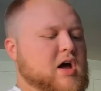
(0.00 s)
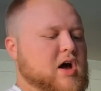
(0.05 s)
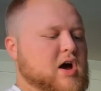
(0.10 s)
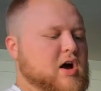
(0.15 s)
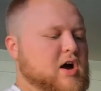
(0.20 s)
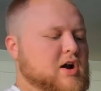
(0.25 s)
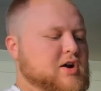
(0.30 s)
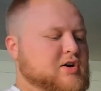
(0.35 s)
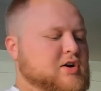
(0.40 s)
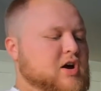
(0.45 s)

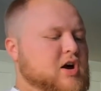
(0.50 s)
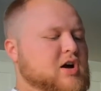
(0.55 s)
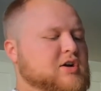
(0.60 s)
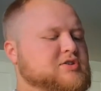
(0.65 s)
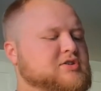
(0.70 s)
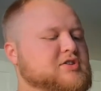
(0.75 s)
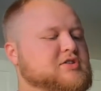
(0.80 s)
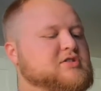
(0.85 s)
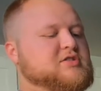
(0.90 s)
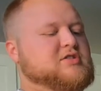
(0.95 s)

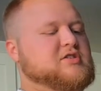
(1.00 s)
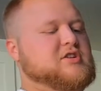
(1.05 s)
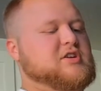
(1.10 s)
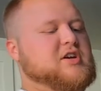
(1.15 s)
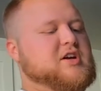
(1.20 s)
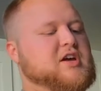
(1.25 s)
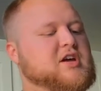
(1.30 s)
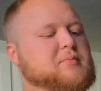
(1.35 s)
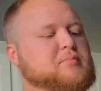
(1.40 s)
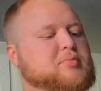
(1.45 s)

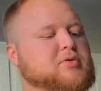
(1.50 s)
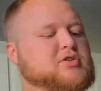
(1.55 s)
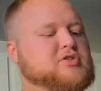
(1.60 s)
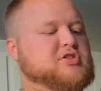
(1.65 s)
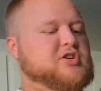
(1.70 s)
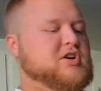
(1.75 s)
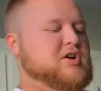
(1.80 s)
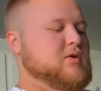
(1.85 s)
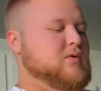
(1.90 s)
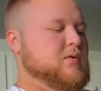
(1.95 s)
unconsciously
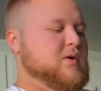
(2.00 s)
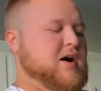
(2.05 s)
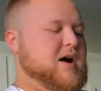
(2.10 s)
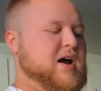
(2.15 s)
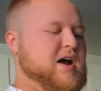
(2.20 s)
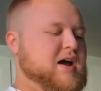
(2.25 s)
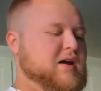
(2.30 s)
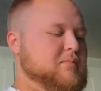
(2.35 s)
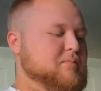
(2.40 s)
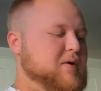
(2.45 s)
pushing
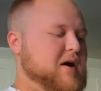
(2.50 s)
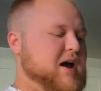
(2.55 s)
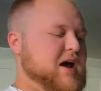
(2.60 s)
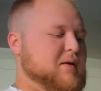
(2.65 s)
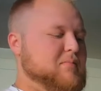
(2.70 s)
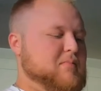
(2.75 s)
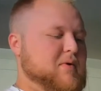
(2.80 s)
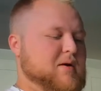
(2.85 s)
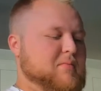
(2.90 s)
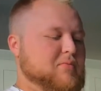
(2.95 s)
away
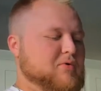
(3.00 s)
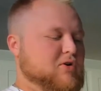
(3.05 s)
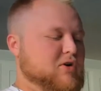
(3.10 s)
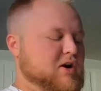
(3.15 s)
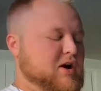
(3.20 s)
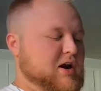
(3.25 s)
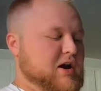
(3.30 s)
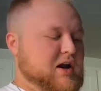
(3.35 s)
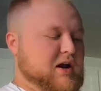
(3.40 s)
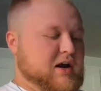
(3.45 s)
bad
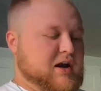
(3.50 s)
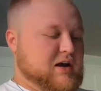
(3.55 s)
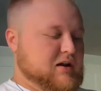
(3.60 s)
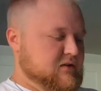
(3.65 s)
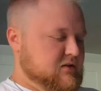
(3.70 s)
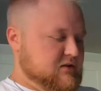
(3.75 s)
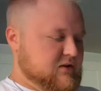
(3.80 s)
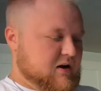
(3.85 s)
memories,